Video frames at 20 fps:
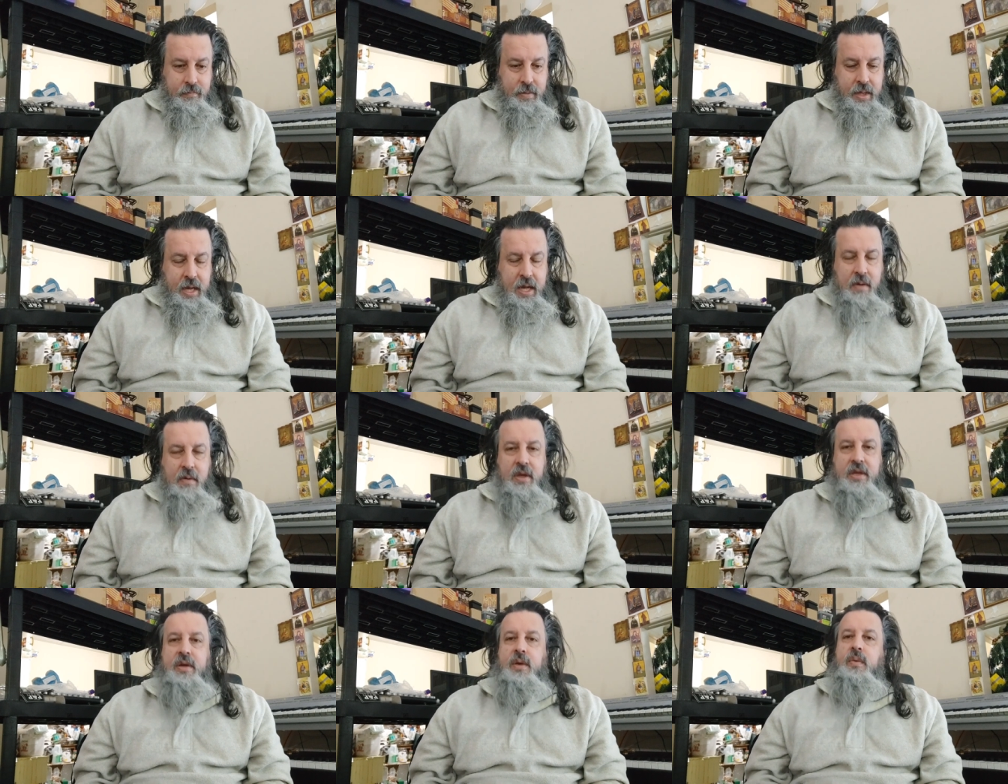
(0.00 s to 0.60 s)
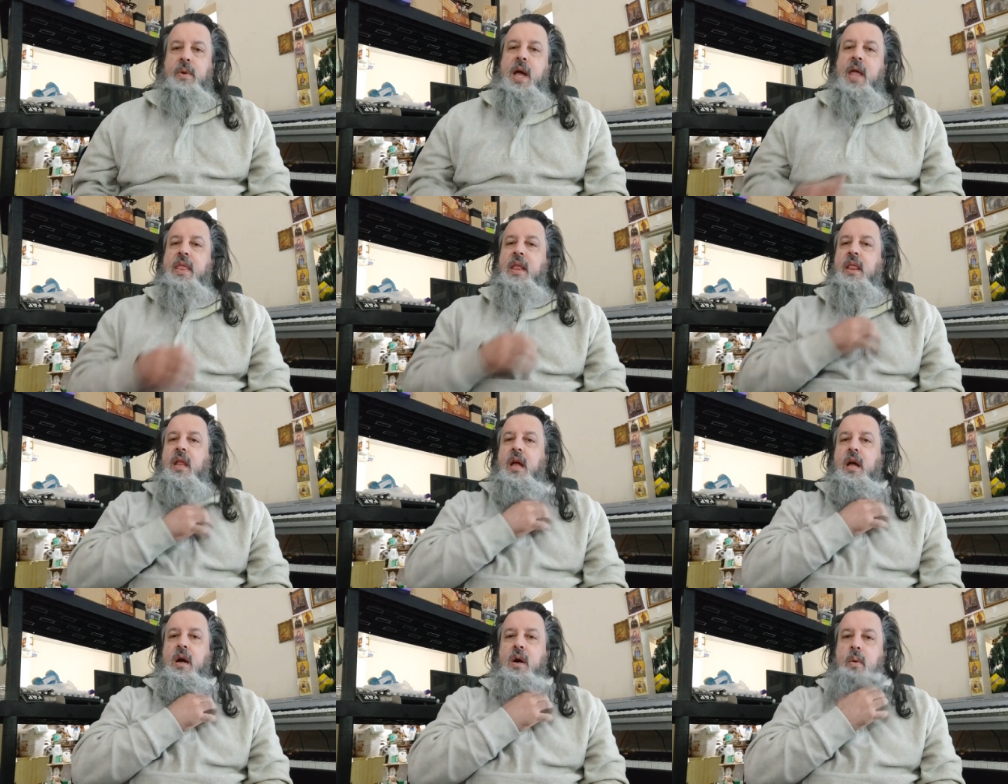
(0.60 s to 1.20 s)
It was a rather
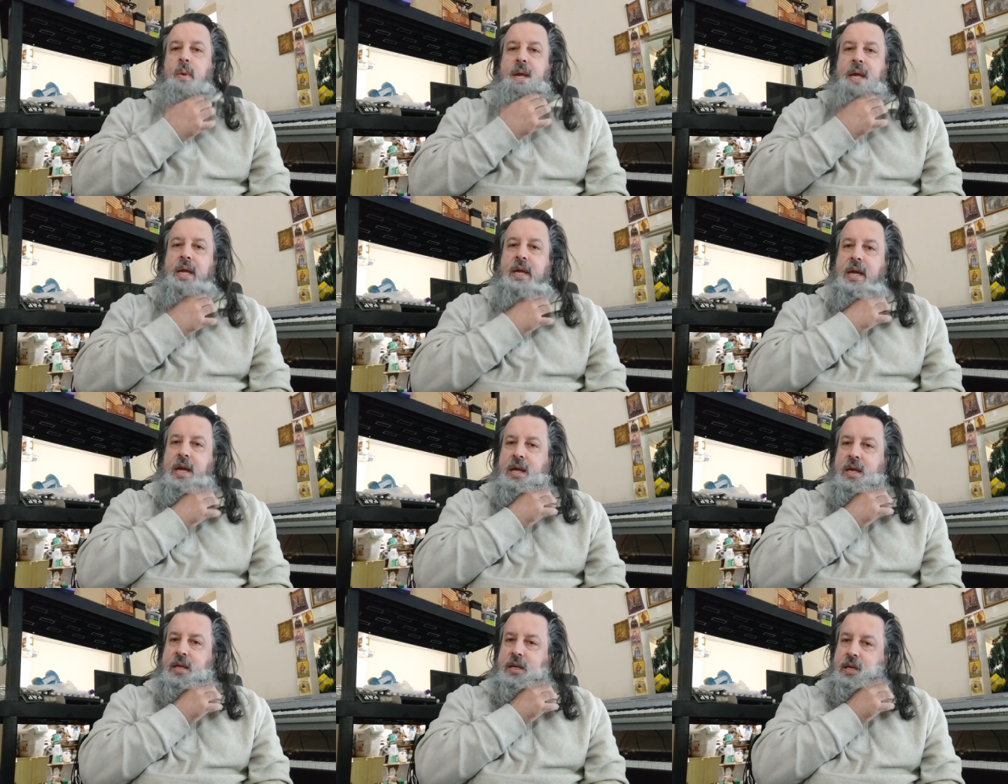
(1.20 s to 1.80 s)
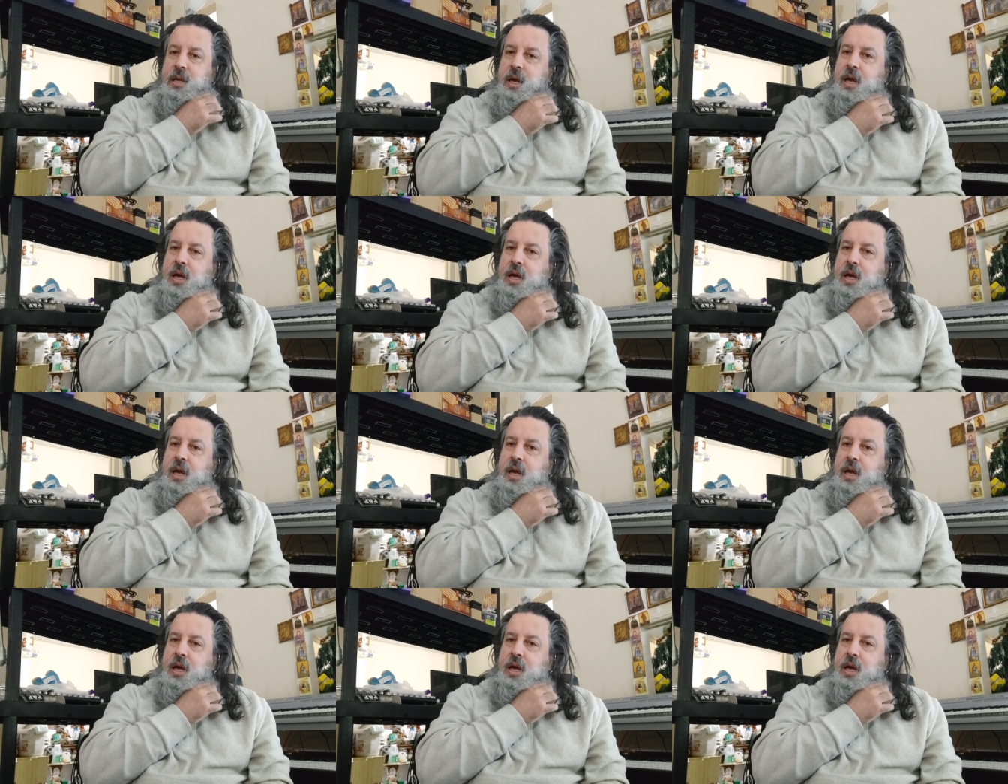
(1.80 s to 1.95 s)
long weekend.